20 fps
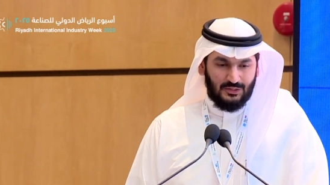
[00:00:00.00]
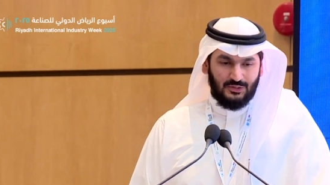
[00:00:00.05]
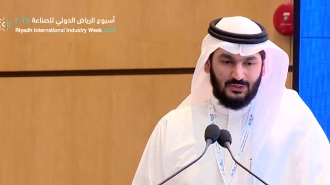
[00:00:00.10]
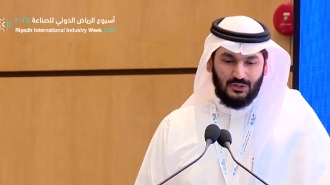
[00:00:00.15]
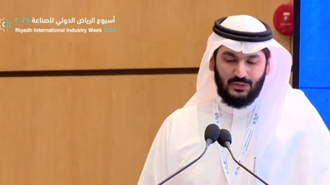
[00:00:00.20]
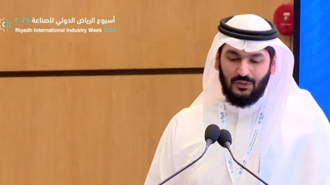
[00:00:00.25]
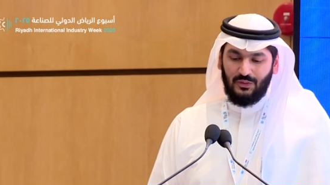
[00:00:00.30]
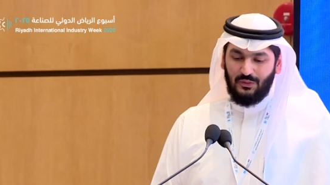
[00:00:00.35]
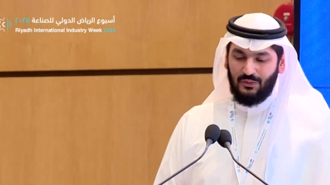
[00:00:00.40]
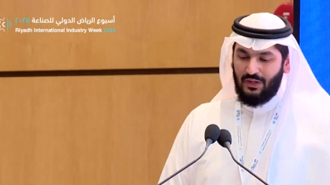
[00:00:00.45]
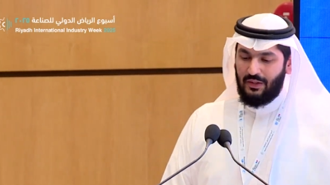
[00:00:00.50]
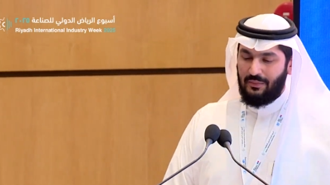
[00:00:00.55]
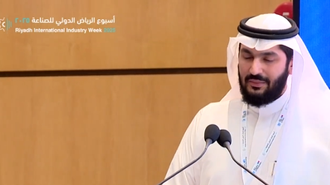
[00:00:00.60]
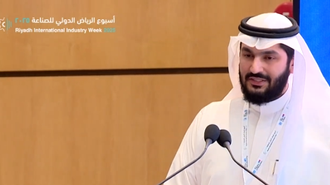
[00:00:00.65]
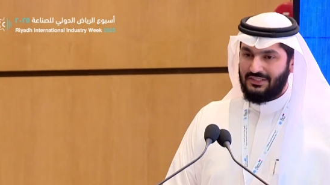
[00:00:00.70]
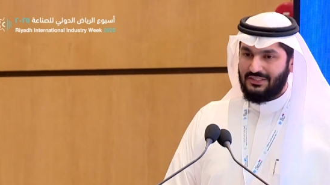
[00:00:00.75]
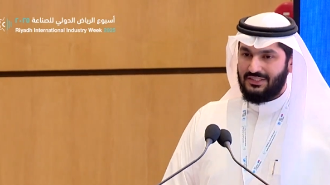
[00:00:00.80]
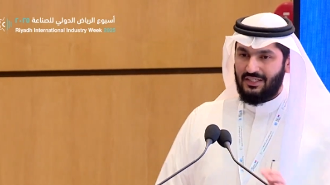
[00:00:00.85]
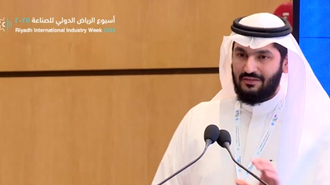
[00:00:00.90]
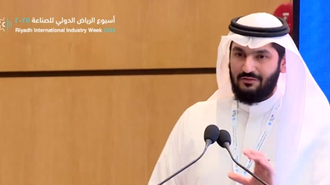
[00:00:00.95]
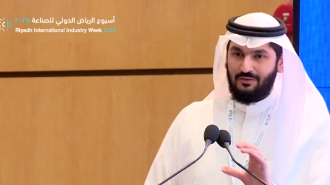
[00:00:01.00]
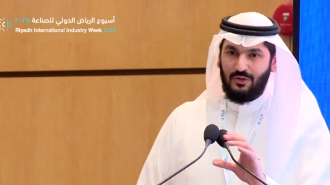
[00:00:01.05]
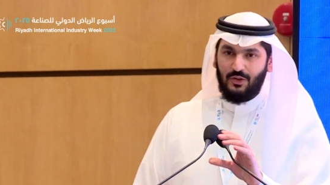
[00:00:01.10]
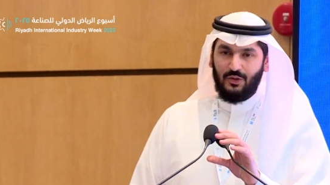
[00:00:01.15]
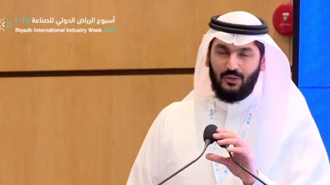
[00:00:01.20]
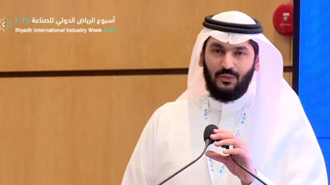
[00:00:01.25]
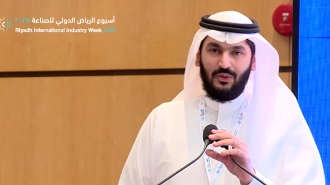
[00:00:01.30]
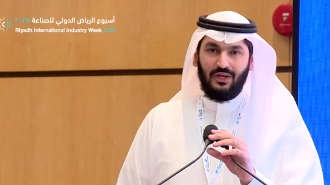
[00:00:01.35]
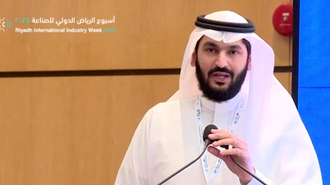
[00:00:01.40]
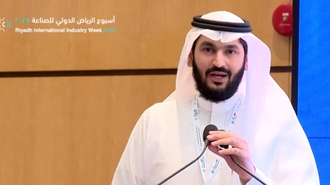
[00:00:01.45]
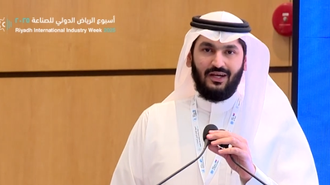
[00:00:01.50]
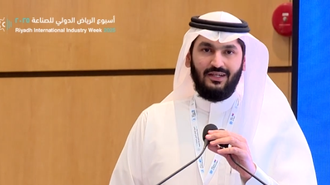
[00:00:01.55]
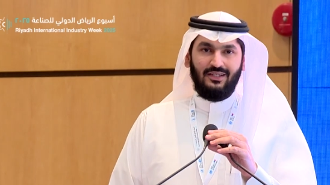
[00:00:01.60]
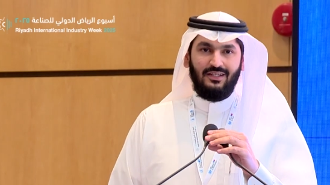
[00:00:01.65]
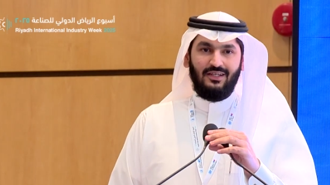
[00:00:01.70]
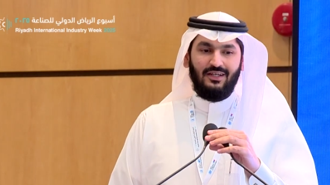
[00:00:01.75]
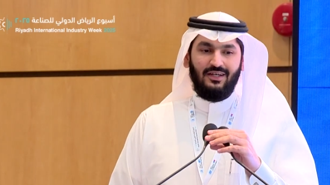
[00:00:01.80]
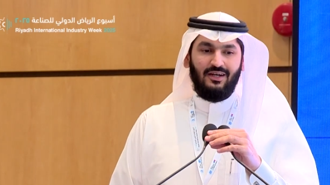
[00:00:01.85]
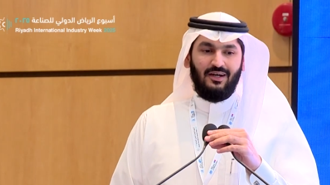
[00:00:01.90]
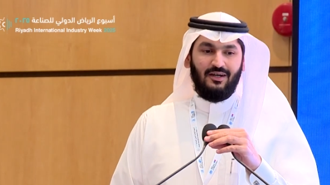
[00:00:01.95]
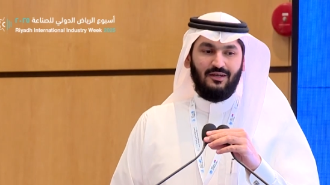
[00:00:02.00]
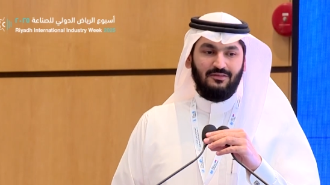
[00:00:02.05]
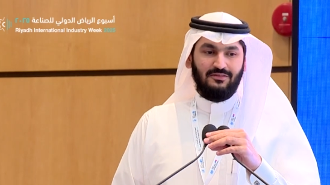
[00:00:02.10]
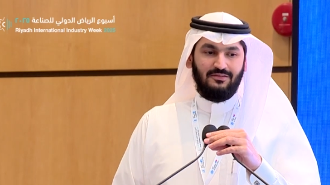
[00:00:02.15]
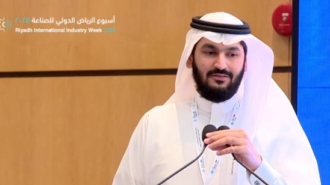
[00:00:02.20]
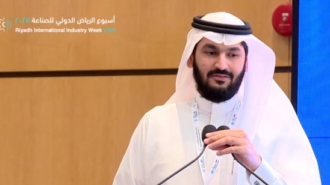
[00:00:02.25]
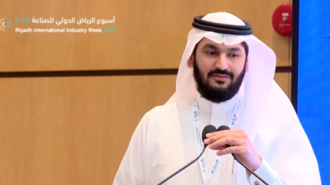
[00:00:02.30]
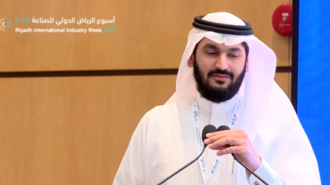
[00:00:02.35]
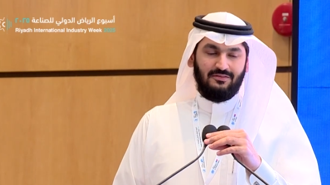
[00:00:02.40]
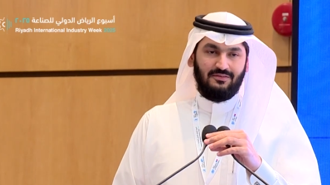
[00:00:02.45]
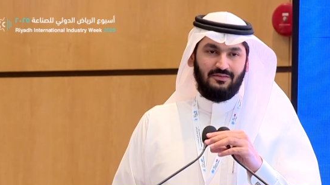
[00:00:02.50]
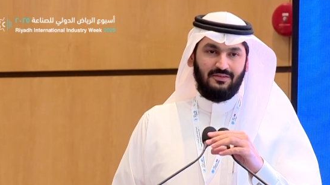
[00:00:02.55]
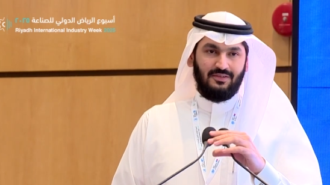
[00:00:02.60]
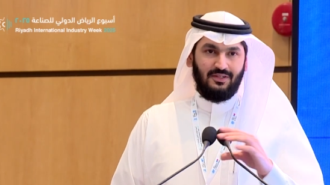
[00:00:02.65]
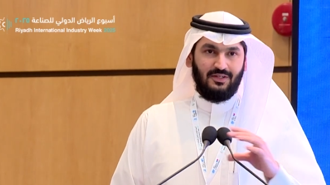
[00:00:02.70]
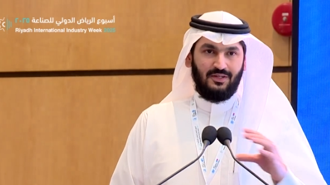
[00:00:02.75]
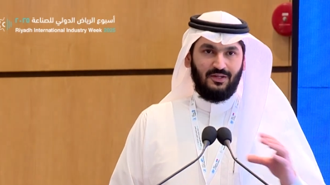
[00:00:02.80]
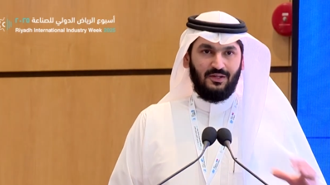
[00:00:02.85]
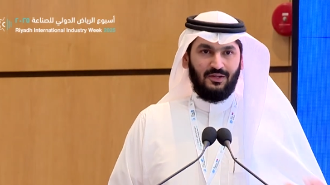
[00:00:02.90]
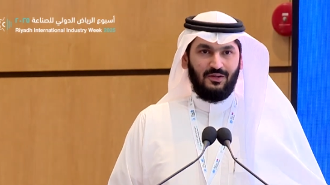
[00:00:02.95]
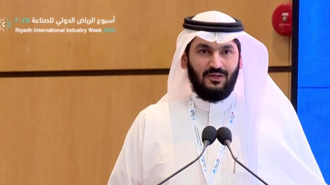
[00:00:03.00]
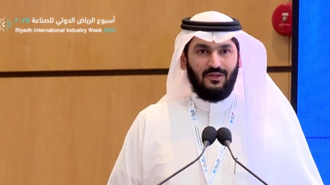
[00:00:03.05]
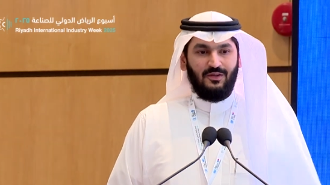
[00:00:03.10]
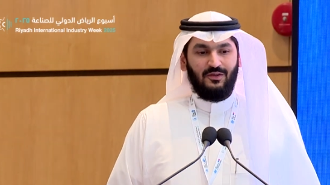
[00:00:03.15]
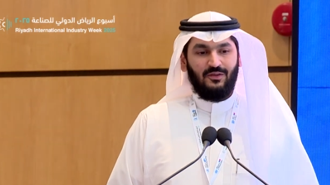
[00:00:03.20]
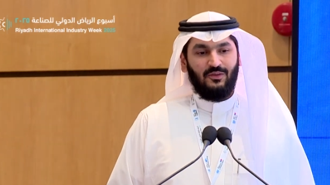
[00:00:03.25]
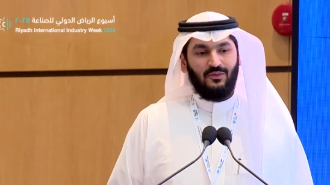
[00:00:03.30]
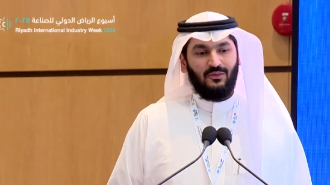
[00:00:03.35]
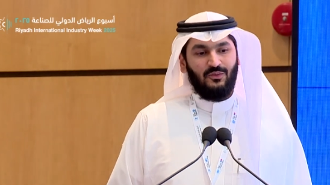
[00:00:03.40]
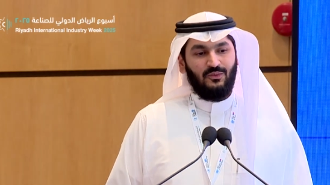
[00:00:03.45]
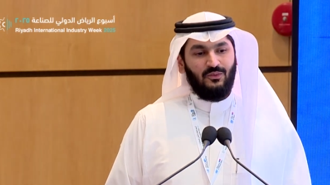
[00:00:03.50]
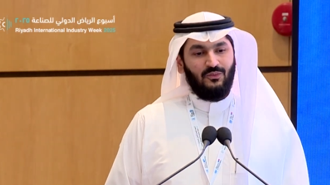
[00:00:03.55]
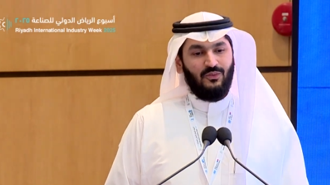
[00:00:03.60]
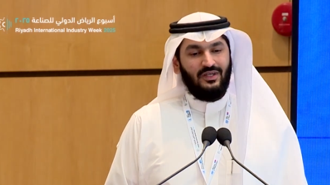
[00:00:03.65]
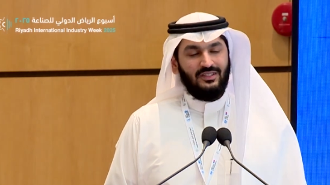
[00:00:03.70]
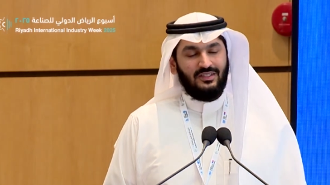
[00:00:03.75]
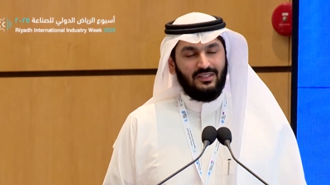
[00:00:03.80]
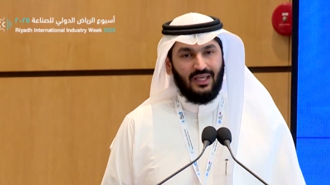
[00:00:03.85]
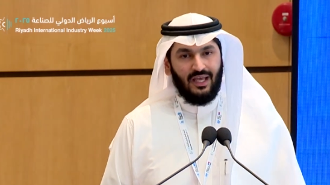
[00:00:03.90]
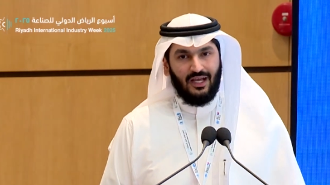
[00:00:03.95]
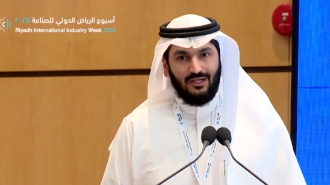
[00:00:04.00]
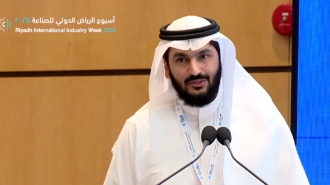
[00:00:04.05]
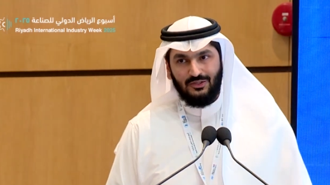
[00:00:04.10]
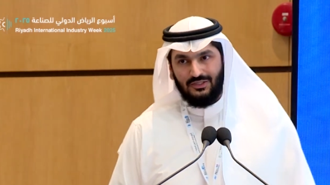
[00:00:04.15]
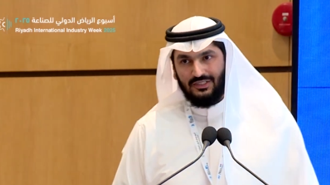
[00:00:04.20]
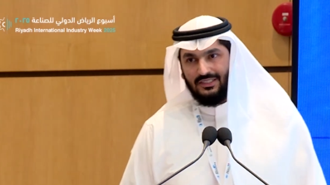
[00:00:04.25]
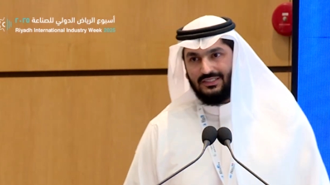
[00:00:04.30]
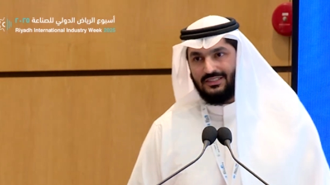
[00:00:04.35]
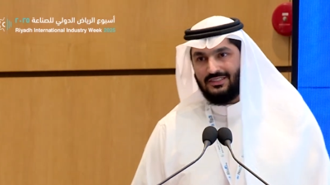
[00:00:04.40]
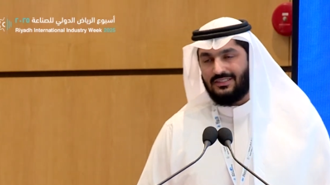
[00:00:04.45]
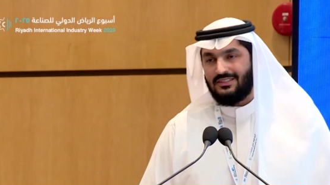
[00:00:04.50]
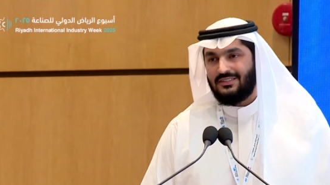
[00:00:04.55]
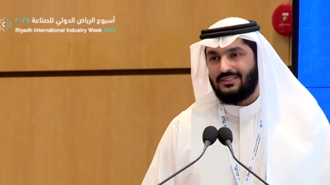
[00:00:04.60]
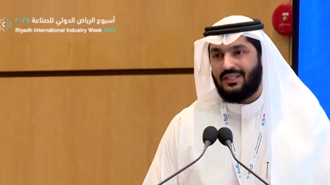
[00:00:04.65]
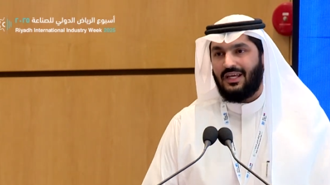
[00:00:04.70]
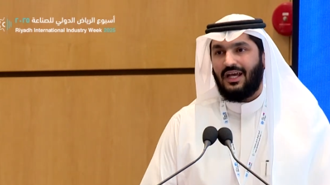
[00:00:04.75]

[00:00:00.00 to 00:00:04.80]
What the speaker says: So let me just give you a quick idea of what KAUST is.